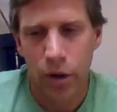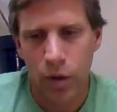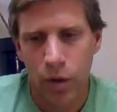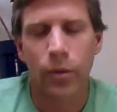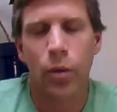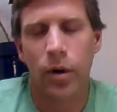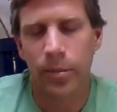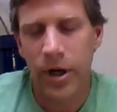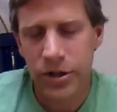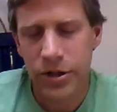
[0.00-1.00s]
Well,
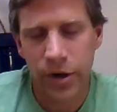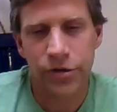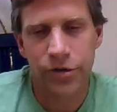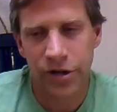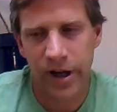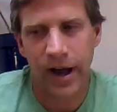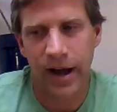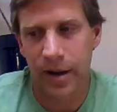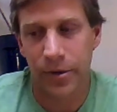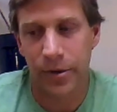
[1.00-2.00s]
much of what you say,
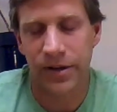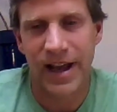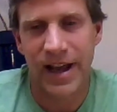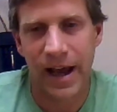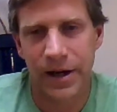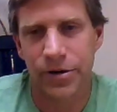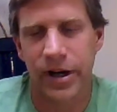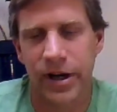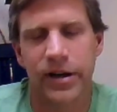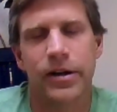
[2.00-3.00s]
I, I believe, is
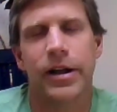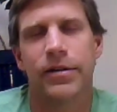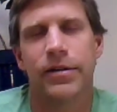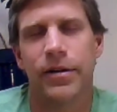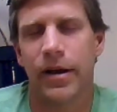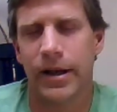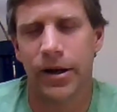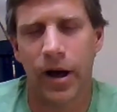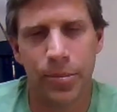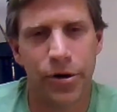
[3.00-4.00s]
accurate, and, and you
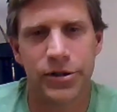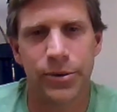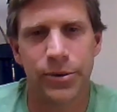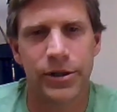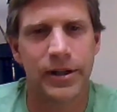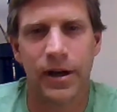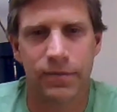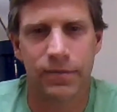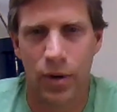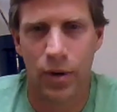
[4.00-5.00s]
know, I personally would
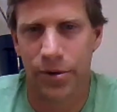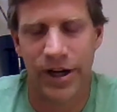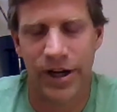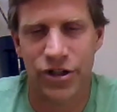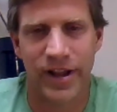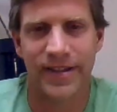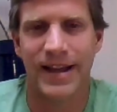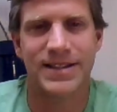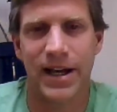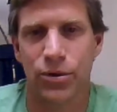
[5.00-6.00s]
love cooperation. That
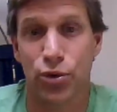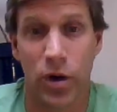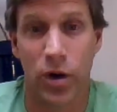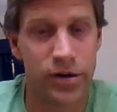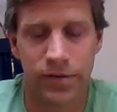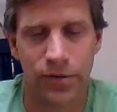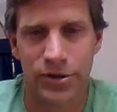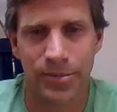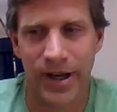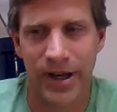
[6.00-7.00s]
that sounds wonderful
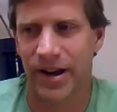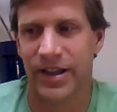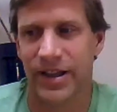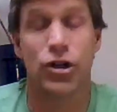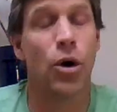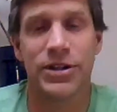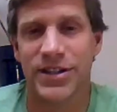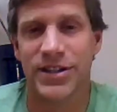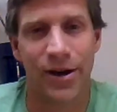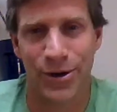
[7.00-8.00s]
to me. I mean, it's always
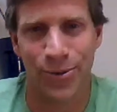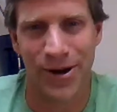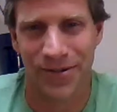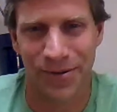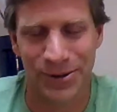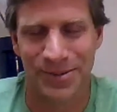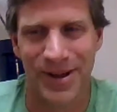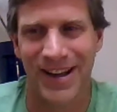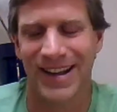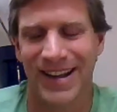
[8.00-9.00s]
sounded wonderful to
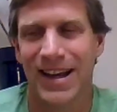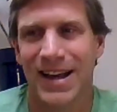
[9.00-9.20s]
me.